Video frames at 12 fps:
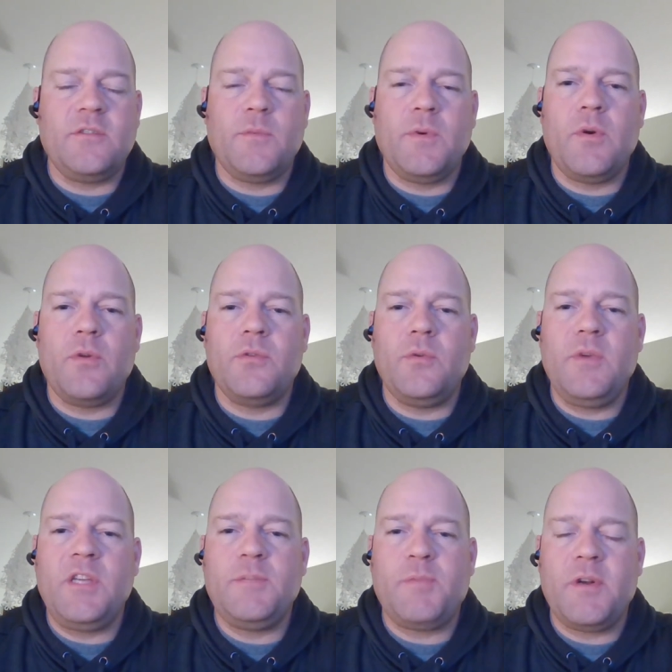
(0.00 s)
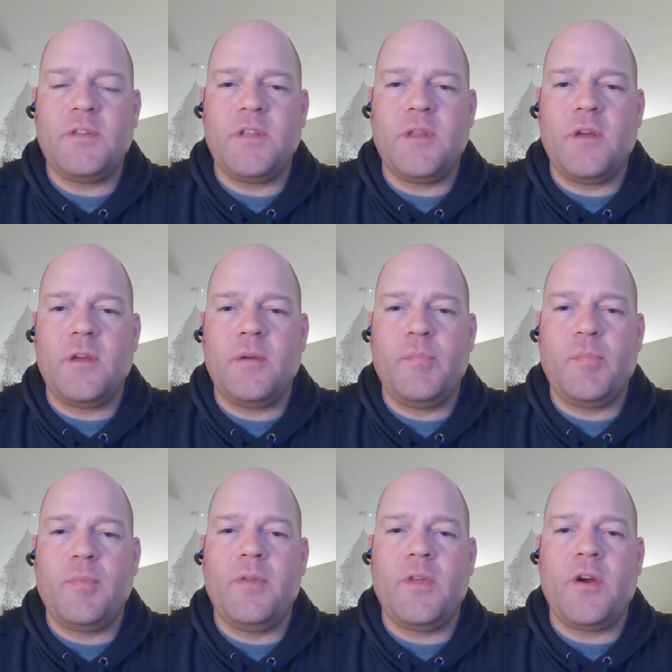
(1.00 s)
So we'll go through each parts of the
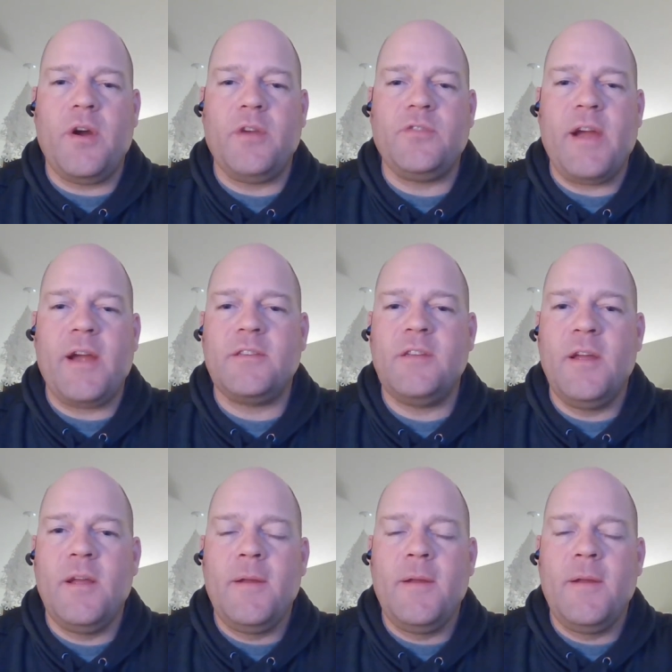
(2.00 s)
contract